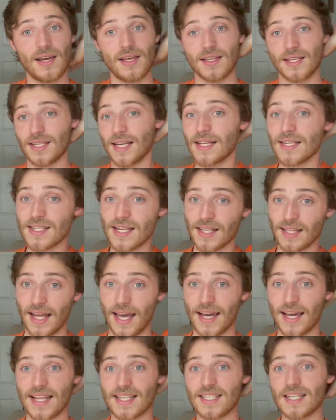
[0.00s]
in the sense that
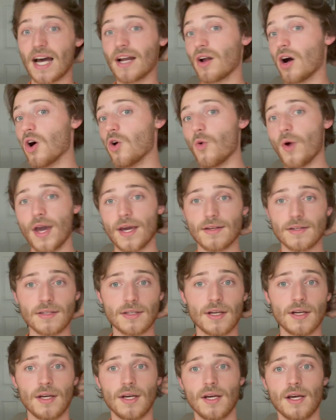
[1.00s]
like it's not
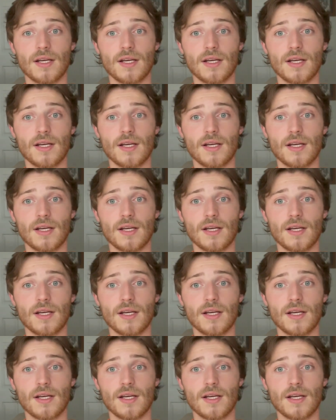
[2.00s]
always